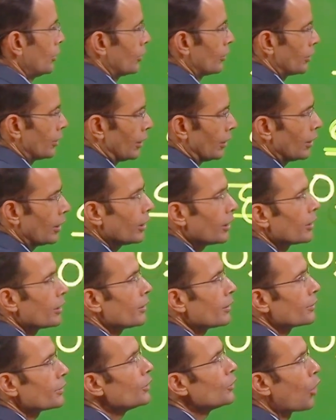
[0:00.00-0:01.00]

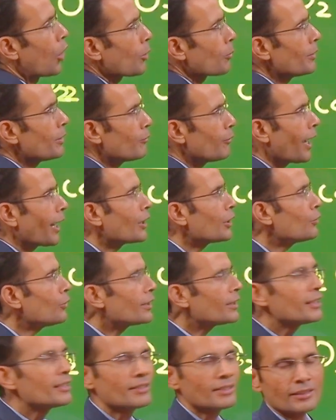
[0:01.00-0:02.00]
The normal value
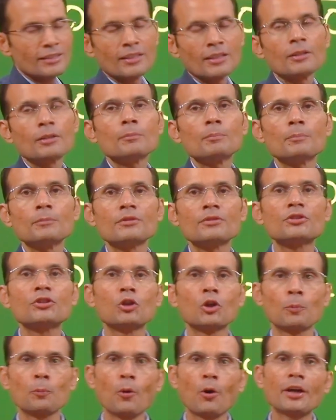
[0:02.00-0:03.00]
is
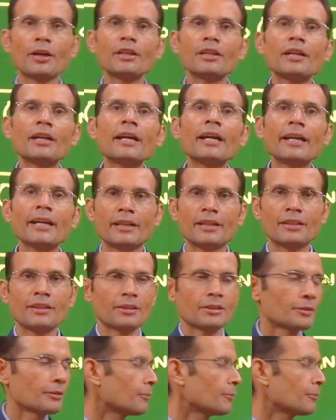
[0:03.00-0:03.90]
0.8.